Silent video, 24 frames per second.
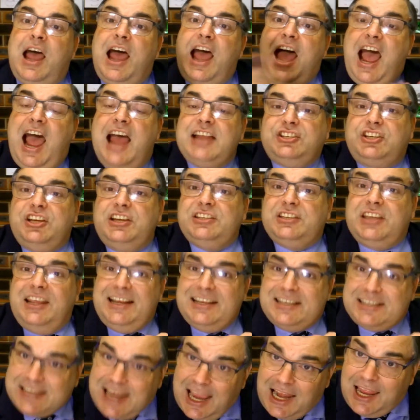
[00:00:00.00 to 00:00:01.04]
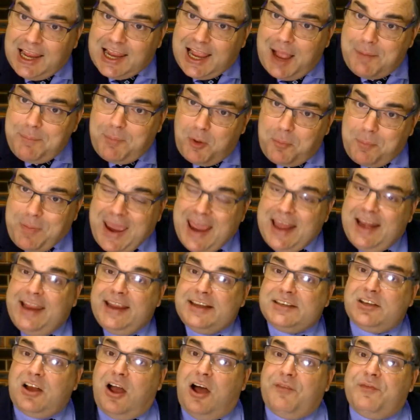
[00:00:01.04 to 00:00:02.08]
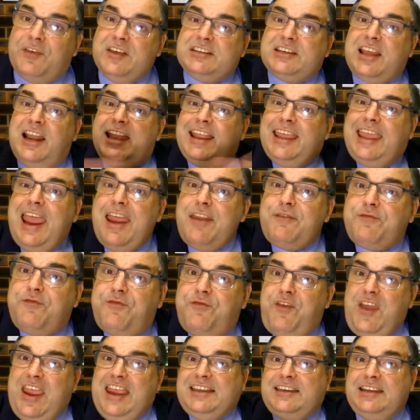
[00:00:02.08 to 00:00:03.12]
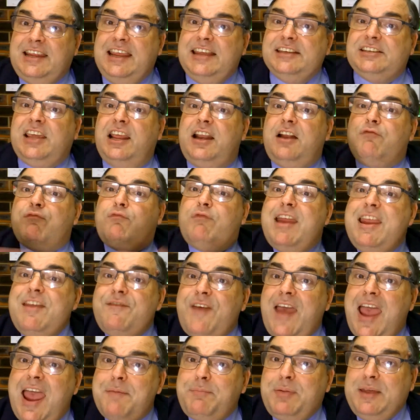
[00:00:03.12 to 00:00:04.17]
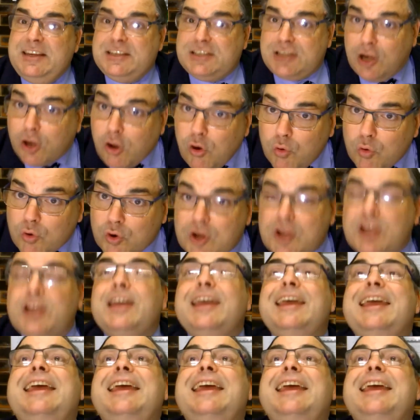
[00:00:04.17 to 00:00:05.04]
Archie's going to sell a couple Pateks off. He's going to get fit. He's going to revamp his look.